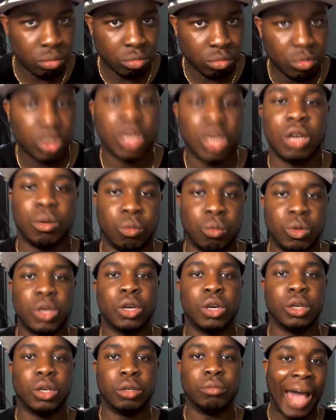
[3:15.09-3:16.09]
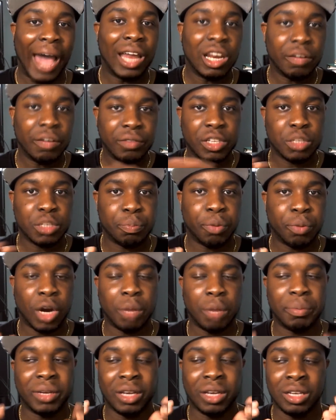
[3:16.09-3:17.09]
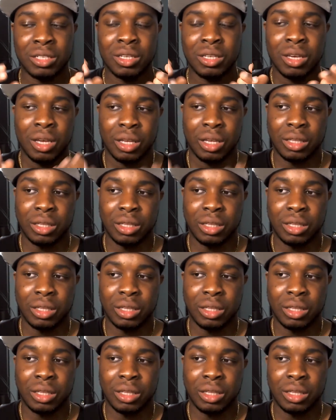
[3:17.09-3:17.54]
Okay, we're good. I love this part because